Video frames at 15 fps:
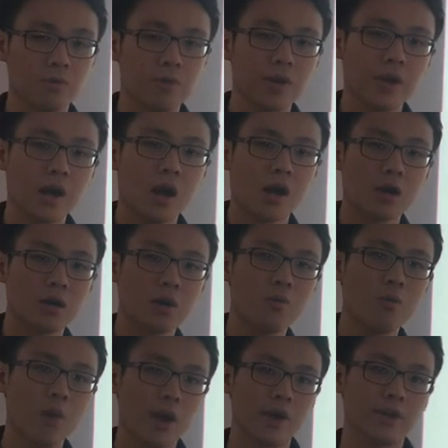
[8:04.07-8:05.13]
we are
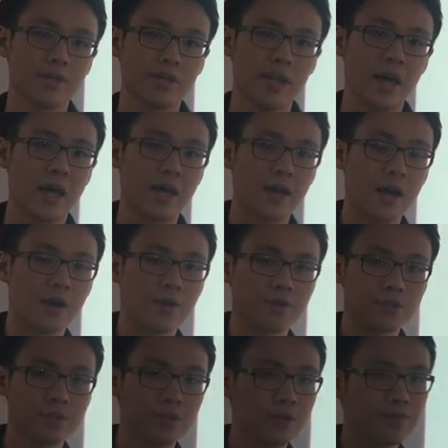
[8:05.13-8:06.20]
aware that
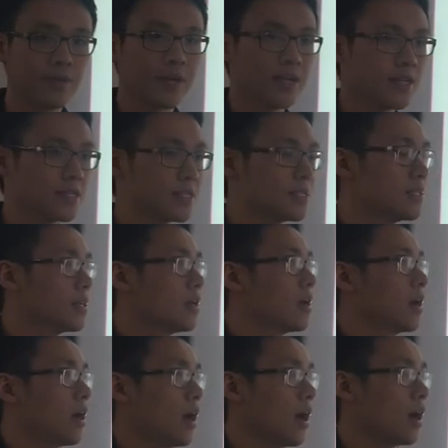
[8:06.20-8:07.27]
our surveys
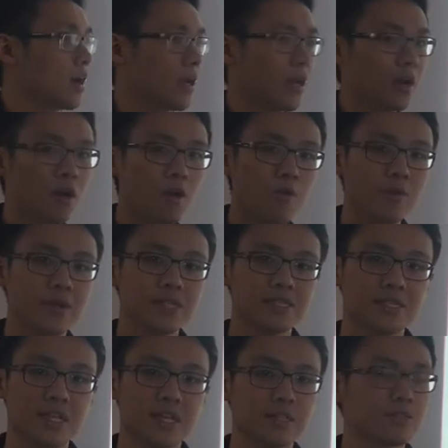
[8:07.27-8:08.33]
can
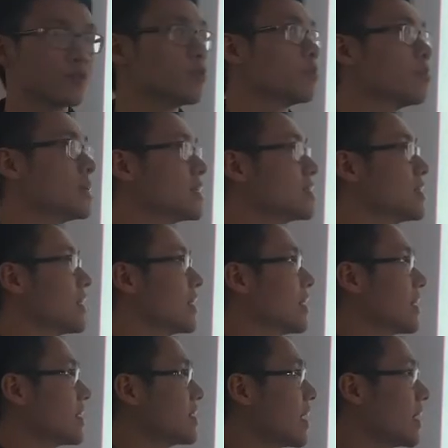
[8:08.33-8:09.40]
always lead to
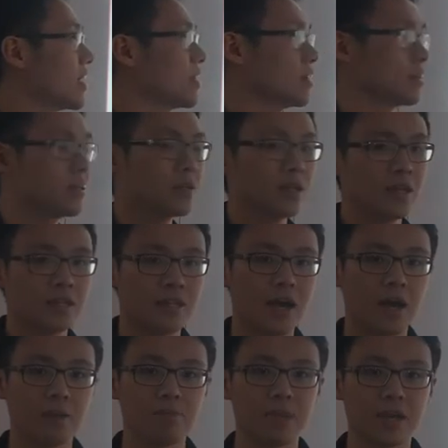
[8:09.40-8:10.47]
misleading data
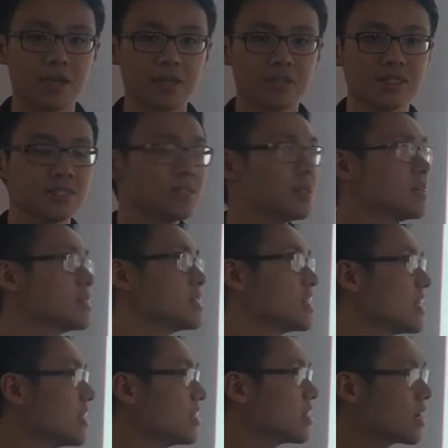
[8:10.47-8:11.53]
that make us
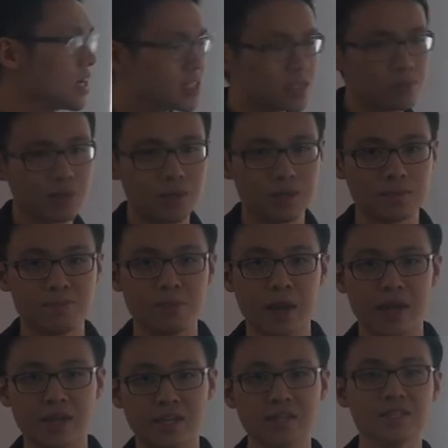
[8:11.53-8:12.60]
see the customer
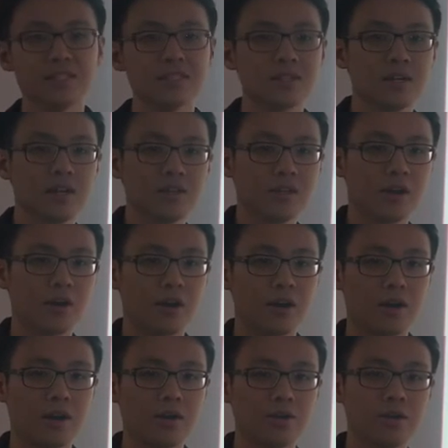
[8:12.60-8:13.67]
pains that
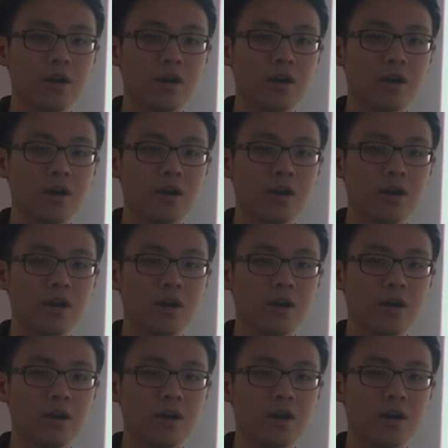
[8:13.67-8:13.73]
are